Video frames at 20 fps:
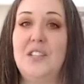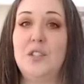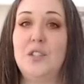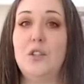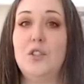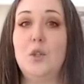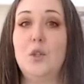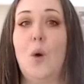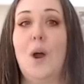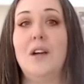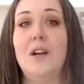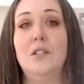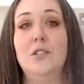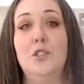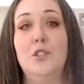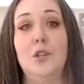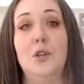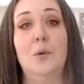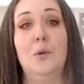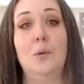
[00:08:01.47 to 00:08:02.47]
thistle is going to
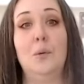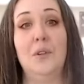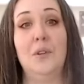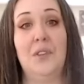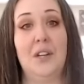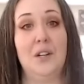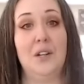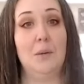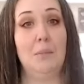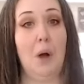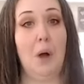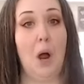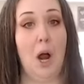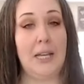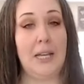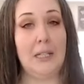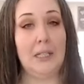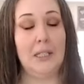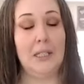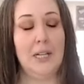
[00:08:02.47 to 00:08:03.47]
do within your
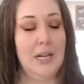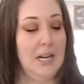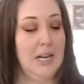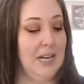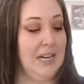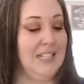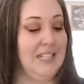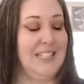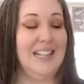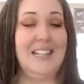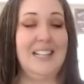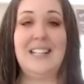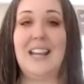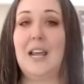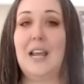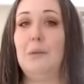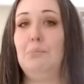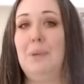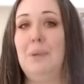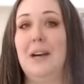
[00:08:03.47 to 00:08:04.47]
body is it is
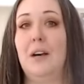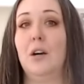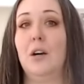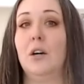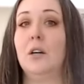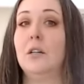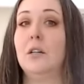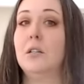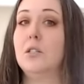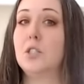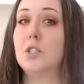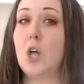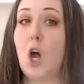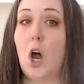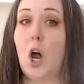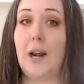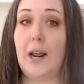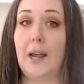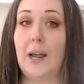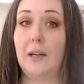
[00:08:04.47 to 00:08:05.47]
a bitter
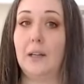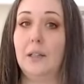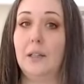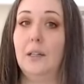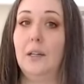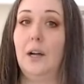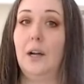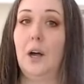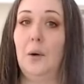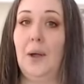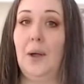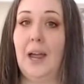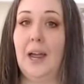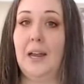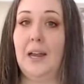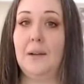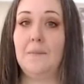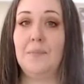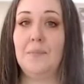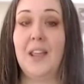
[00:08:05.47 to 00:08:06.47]
tonic,
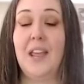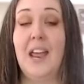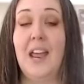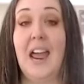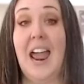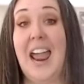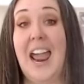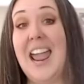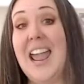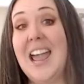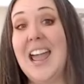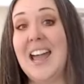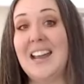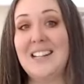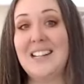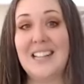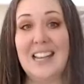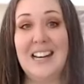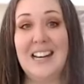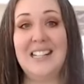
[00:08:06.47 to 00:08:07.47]
okay?
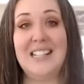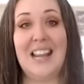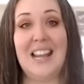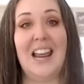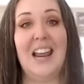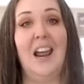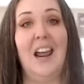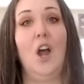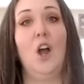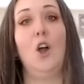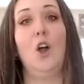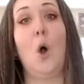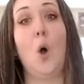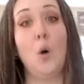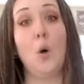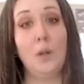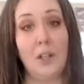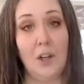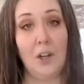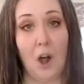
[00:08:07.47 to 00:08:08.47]
And it is a
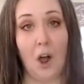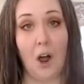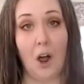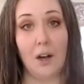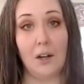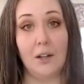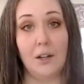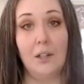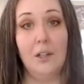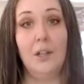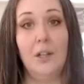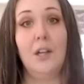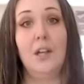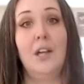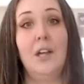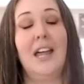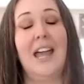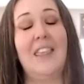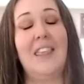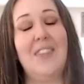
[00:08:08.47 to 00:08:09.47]
cholagogue.
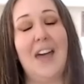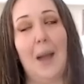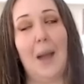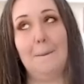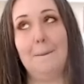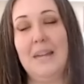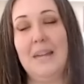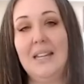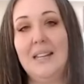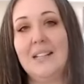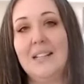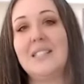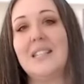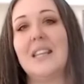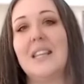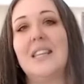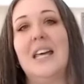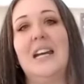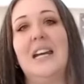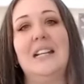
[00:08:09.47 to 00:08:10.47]
And that means
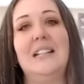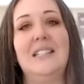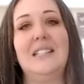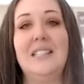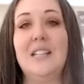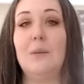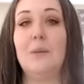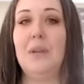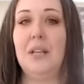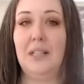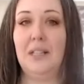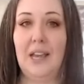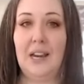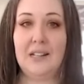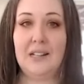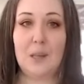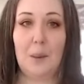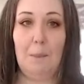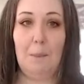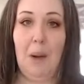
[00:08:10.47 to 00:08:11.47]
that it
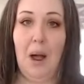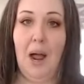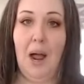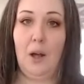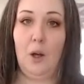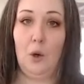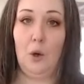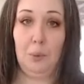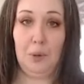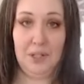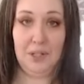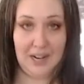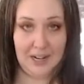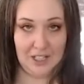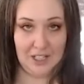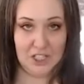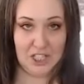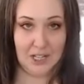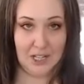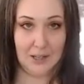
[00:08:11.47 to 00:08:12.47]
stimulates bile
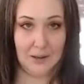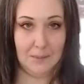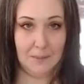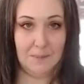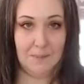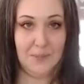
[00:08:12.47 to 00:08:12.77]
production.